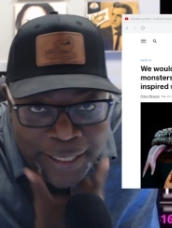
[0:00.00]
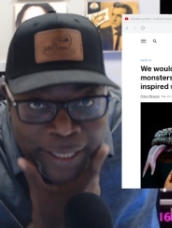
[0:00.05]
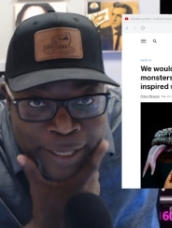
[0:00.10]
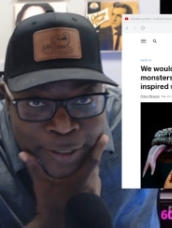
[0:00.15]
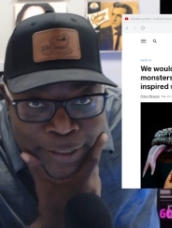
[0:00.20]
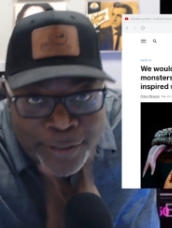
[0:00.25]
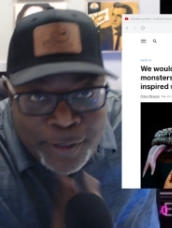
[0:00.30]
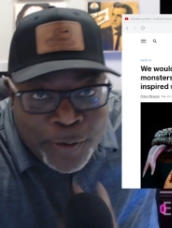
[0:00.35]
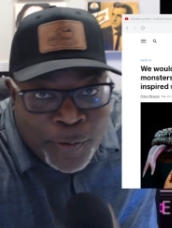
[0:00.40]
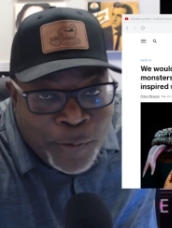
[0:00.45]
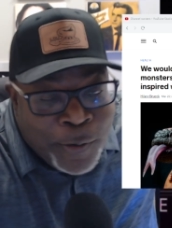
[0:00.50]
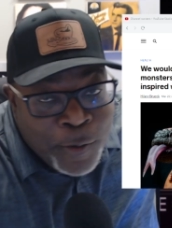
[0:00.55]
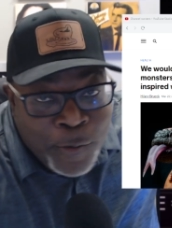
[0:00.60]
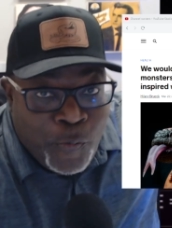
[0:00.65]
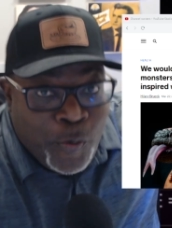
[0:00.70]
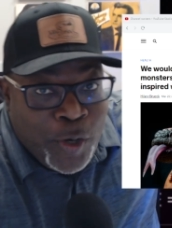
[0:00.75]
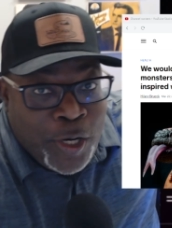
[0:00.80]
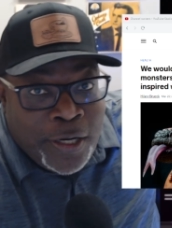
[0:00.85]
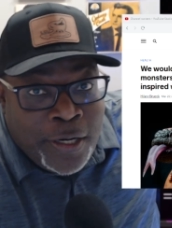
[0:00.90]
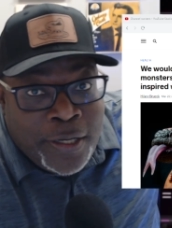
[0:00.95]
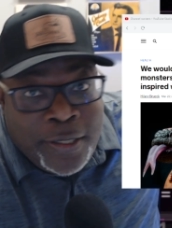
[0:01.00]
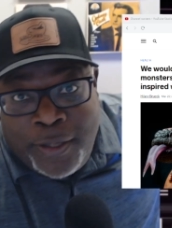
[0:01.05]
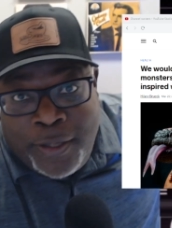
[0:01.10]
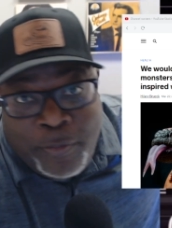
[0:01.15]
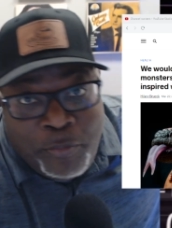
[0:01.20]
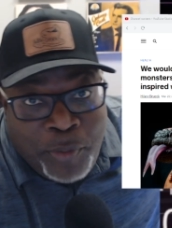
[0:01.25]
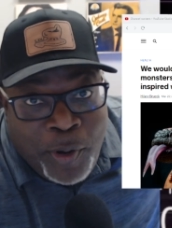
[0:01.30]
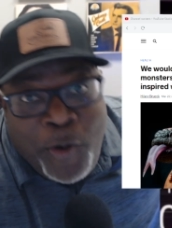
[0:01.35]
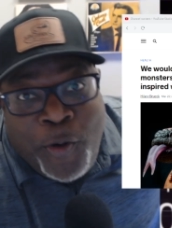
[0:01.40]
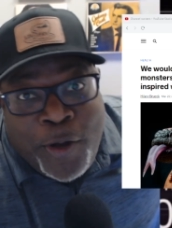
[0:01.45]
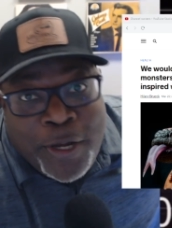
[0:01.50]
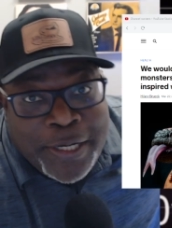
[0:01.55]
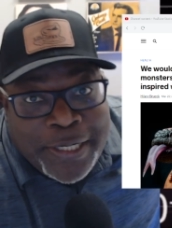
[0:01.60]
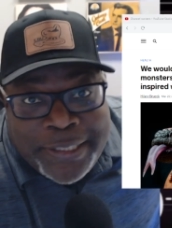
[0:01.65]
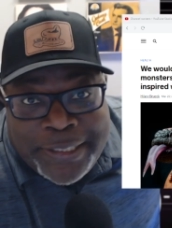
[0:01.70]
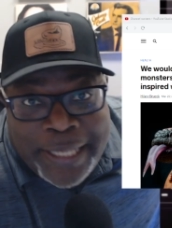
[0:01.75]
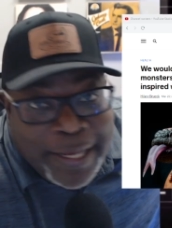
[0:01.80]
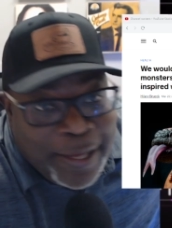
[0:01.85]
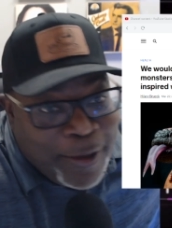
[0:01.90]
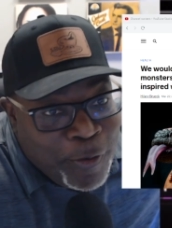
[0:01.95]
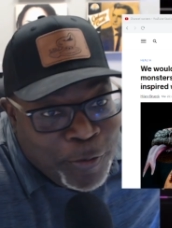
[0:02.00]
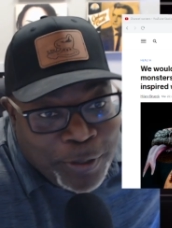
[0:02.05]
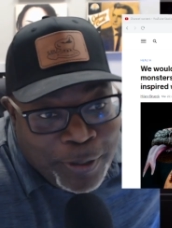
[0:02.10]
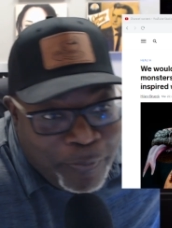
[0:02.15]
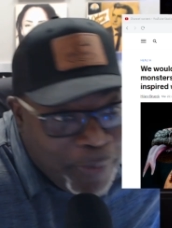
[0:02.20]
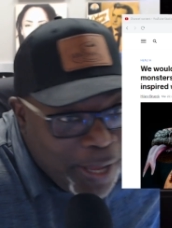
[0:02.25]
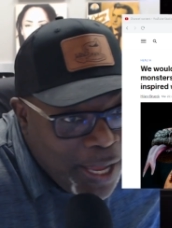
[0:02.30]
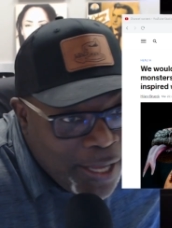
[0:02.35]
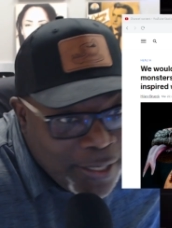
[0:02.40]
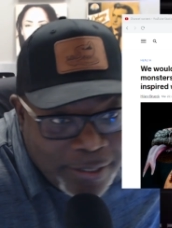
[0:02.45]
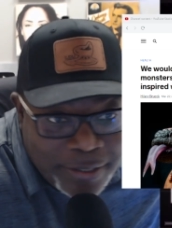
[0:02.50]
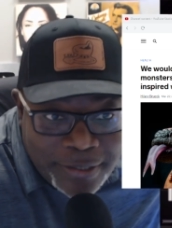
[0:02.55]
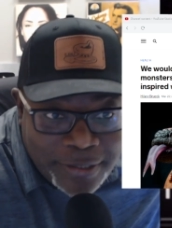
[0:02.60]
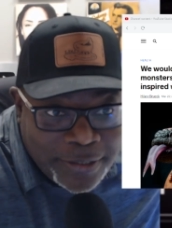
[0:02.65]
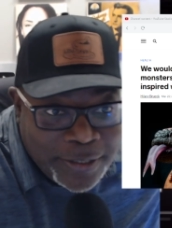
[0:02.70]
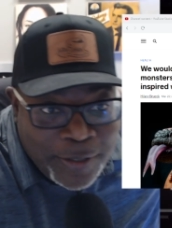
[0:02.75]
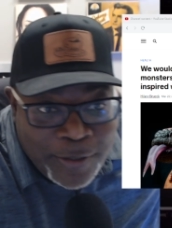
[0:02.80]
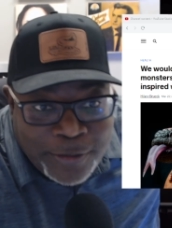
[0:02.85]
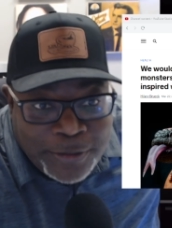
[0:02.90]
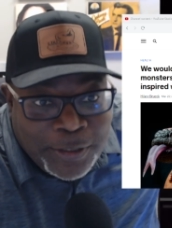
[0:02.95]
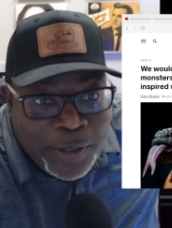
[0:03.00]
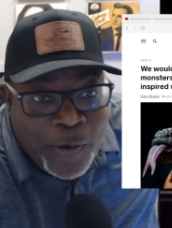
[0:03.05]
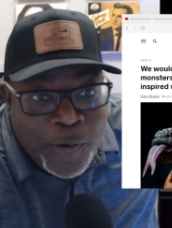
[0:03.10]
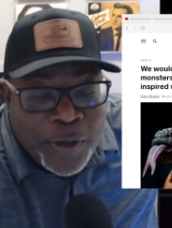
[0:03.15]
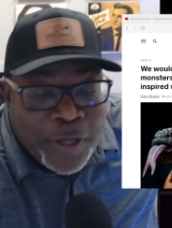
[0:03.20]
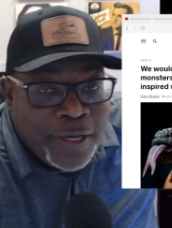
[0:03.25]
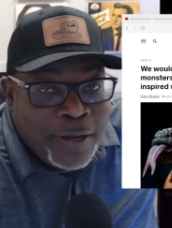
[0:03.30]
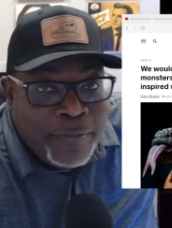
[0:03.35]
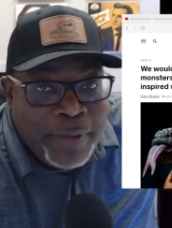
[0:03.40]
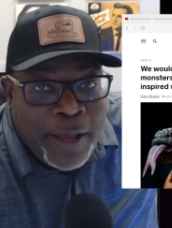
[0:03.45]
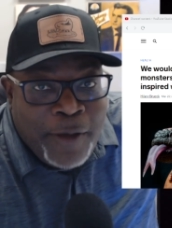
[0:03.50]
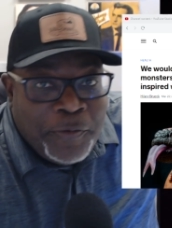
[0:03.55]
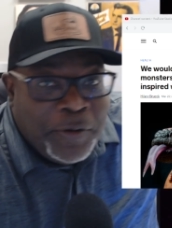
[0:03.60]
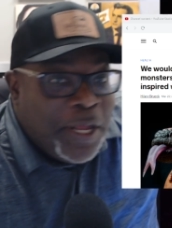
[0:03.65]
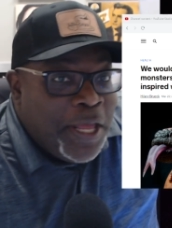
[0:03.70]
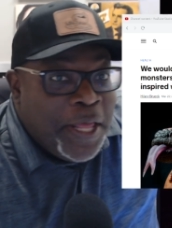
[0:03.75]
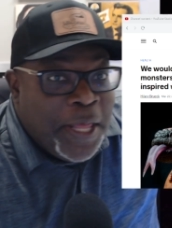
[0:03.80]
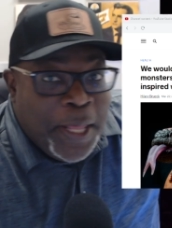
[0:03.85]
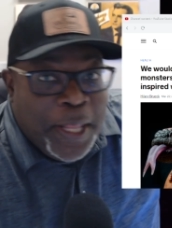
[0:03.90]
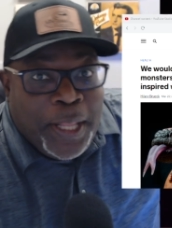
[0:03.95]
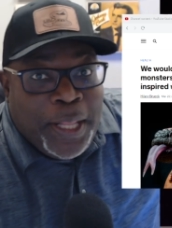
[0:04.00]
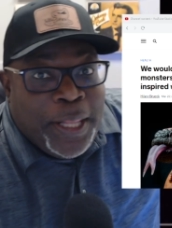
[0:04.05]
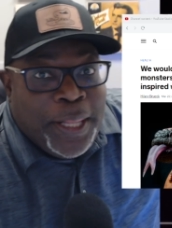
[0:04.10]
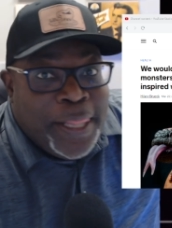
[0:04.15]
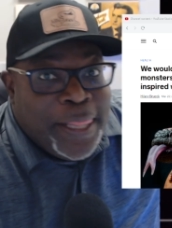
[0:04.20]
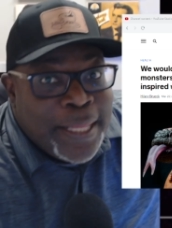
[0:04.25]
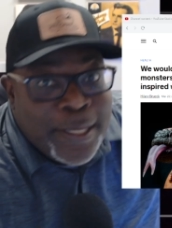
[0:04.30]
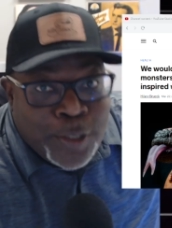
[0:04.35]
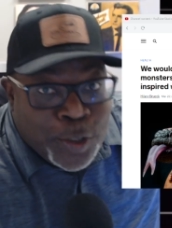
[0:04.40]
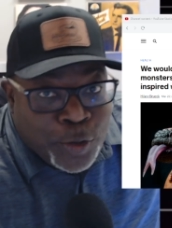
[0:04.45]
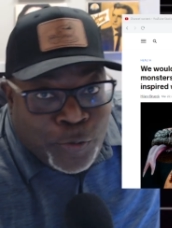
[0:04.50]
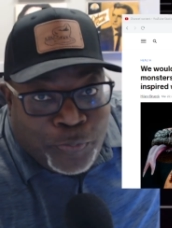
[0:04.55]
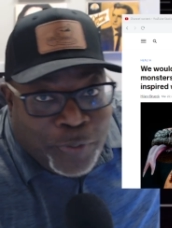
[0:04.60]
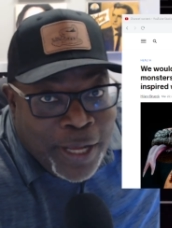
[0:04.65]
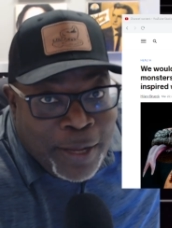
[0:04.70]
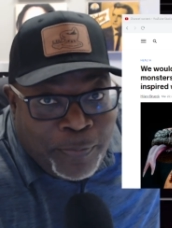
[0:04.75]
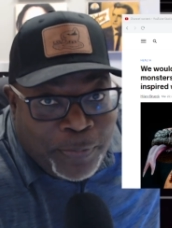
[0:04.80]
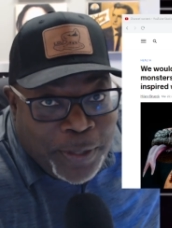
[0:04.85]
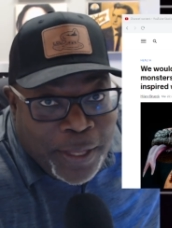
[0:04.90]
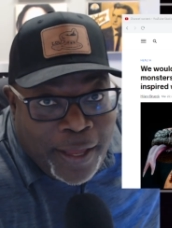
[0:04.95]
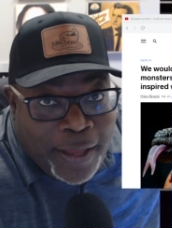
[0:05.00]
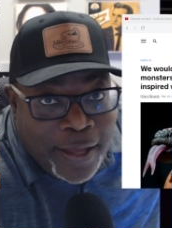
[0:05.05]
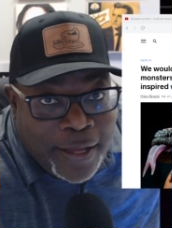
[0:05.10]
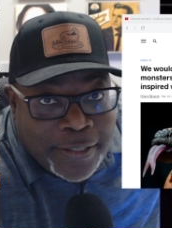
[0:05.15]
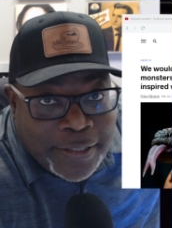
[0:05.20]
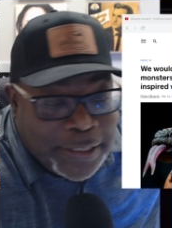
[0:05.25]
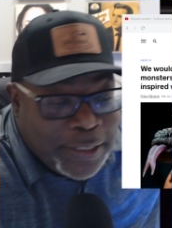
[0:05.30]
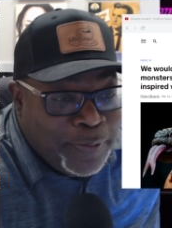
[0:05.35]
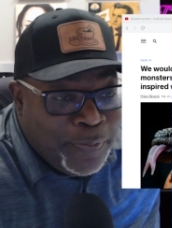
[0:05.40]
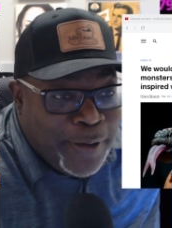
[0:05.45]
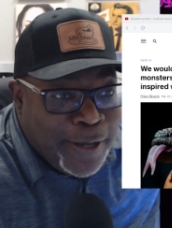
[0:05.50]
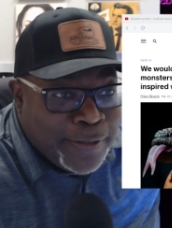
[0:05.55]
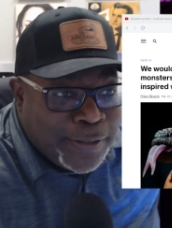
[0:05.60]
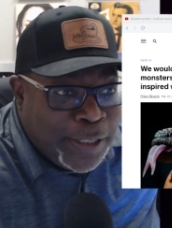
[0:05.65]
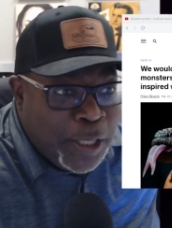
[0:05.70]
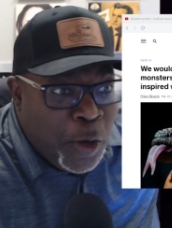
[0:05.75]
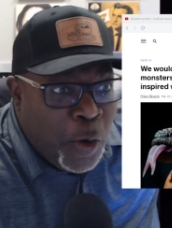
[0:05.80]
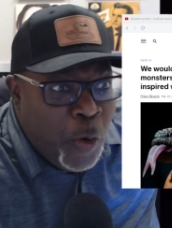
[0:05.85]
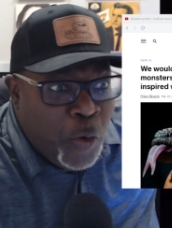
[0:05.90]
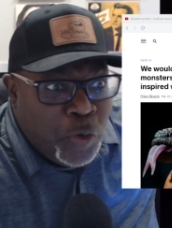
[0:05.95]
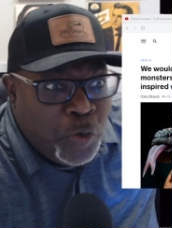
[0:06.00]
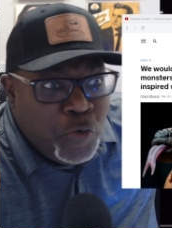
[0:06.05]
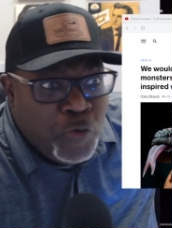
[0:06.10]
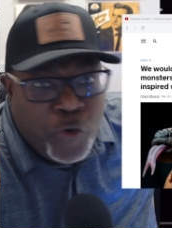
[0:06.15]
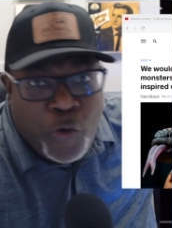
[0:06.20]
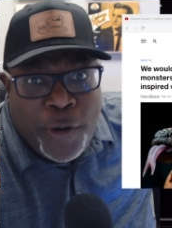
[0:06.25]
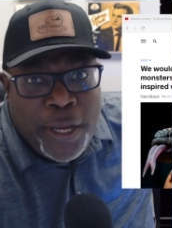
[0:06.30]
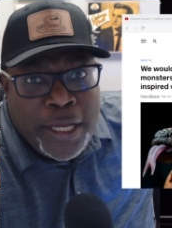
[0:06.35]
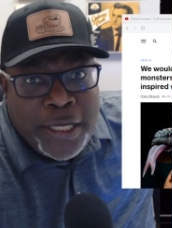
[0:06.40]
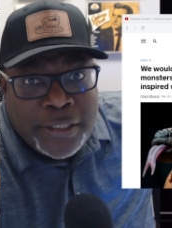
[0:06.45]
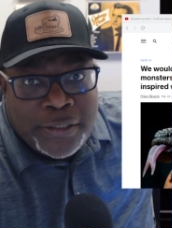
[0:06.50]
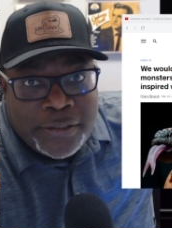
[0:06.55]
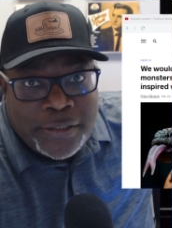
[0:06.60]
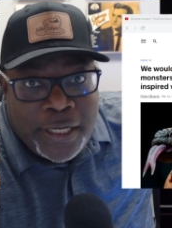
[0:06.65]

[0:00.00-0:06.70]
So when your boy, the stank on ambassador, started talking about lizard peptides, everybody was like, oh, you crazy.